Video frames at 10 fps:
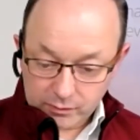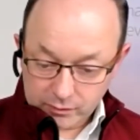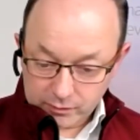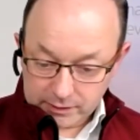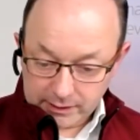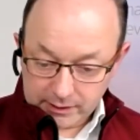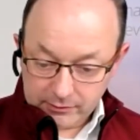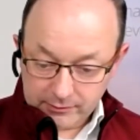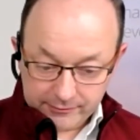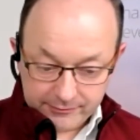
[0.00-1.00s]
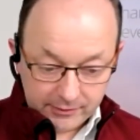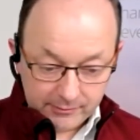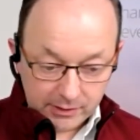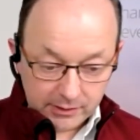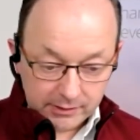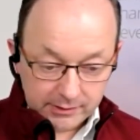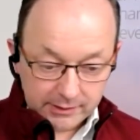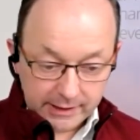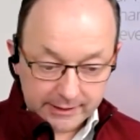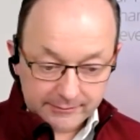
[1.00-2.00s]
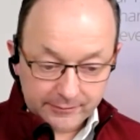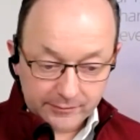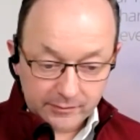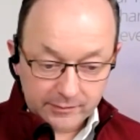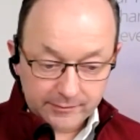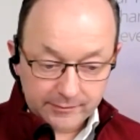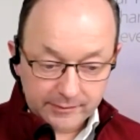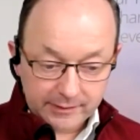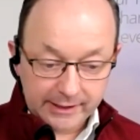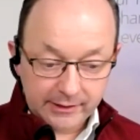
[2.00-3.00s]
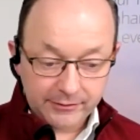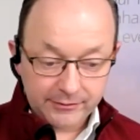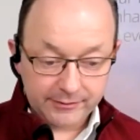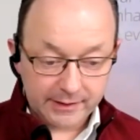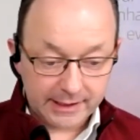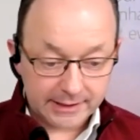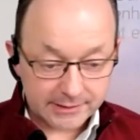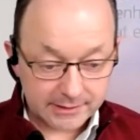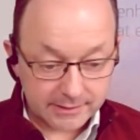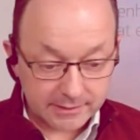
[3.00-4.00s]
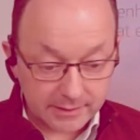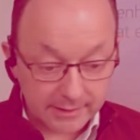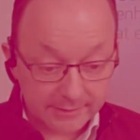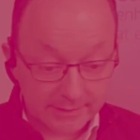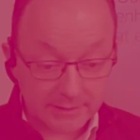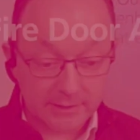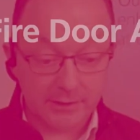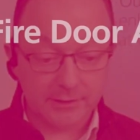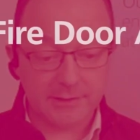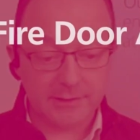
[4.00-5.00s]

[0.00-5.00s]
We'll go a few more. Kenneth asks, discuss